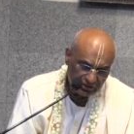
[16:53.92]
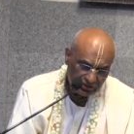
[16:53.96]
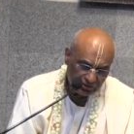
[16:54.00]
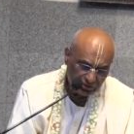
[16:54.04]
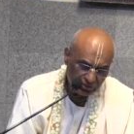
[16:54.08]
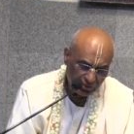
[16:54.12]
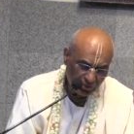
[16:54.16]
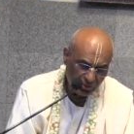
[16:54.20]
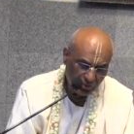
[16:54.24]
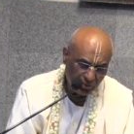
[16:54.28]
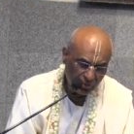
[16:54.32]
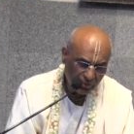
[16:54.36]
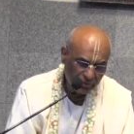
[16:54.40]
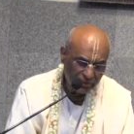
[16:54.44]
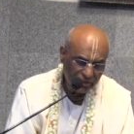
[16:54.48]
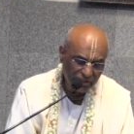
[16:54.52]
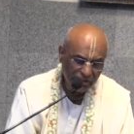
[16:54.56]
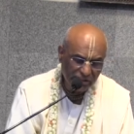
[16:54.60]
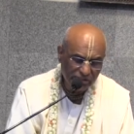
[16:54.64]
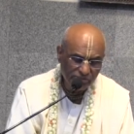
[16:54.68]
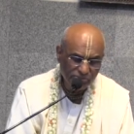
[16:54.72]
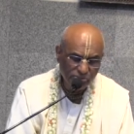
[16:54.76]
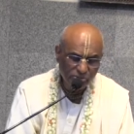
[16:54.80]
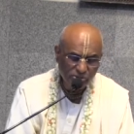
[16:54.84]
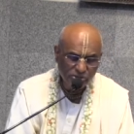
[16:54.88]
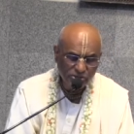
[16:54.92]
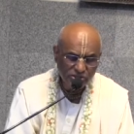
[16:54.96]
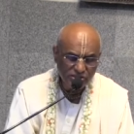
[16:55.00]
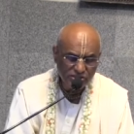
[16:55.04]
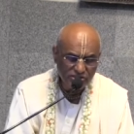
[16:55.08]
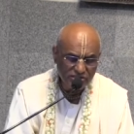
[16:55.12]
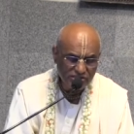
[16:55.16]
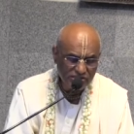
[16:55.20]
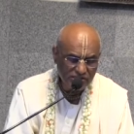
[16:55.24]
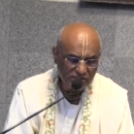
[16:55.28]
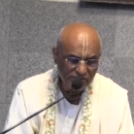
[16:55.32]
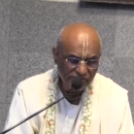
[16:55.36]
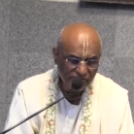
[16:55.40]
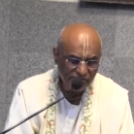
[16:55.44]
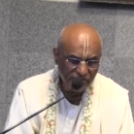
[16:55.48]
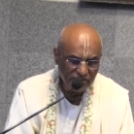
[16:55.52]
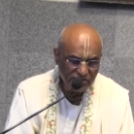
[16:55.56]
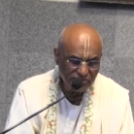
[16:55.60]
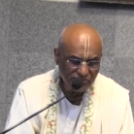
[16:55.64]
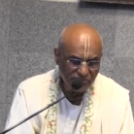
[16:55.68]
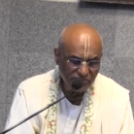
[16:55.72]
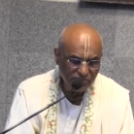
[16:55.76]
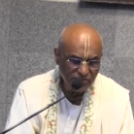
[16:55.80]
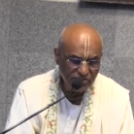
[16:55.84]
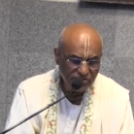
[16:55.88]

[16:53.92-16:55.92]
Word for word: So, doing devotional service for